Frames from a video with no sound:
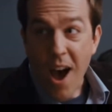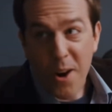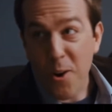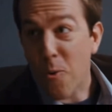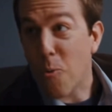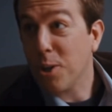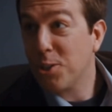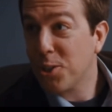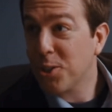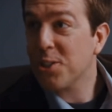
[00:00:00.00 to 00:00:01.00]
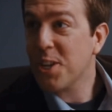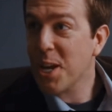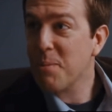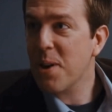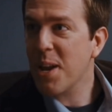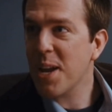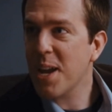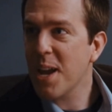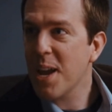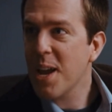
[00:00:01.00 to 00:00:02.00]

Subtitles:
I don't know what you're saying, buddy.